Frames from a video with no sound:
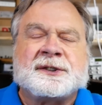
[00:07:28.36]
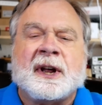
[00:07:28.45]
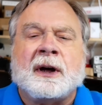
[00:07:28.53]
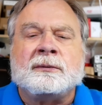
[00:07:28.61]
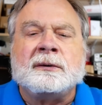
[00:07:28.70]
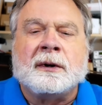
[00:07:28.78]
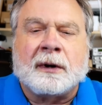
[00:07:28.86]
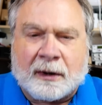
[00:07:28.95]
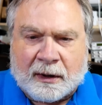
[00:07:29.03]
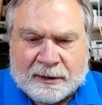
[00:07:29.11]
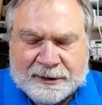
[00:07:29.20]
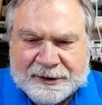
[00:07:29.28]
sound
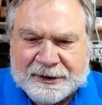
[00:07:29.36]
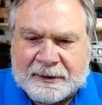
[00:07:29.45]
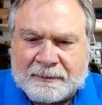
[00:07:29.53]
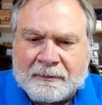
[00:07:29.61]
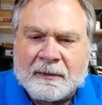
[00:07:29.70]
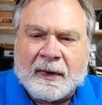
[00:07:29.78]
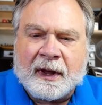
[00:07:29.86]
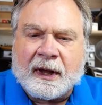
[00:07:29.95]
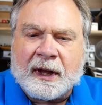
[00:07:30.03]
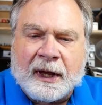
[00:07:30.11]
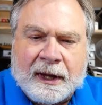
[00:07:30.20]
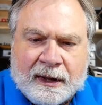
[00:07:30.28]
cards
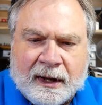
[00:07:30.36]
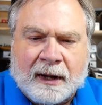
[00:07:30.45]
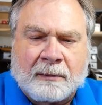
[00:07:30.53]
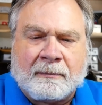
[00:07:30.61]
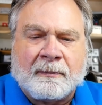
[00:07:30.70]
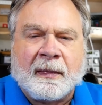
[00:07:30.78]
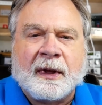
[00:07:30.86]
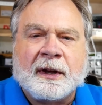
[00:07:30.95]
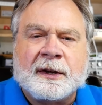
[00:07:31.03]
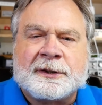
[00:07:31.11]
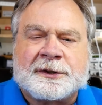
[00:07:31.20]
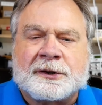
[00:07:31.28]
in them
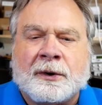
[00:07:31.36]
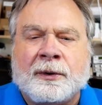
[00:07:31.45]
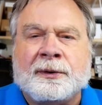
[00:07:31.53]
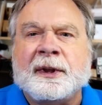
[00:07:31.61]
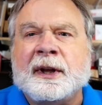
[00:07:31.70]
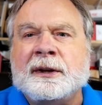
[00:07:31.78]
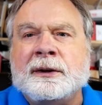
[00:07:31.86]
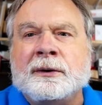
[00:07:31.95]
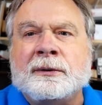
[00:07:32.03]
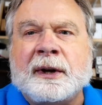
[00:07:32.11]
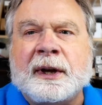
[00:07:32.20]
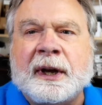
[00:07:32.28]
so that
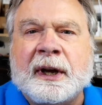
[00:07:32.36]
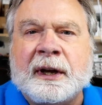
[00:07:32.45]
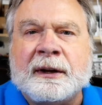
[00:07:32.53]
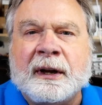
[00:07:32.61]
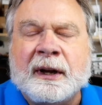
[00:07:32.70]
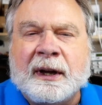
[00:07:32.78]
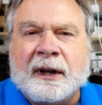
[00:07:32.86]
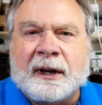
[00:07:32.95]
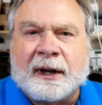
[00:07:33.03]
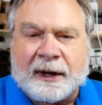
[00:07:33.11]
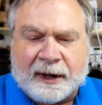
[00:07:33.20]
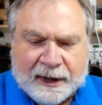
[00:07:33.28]
you can
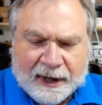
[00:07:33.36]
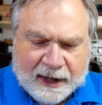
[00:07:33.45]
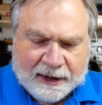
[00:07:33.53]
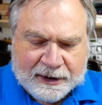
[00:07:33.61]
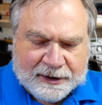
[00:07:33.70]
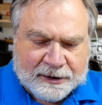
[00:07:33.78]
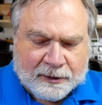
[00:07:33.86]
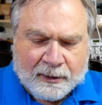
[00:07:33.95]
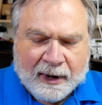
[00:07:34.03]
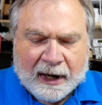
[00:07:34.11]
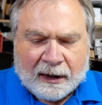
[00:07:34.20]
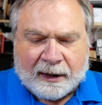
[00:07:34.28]
connect this
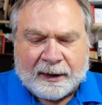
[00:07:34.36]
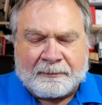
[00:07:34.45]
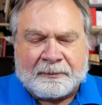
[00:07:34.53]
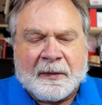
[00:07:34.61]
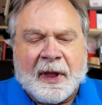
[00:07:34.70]
directly.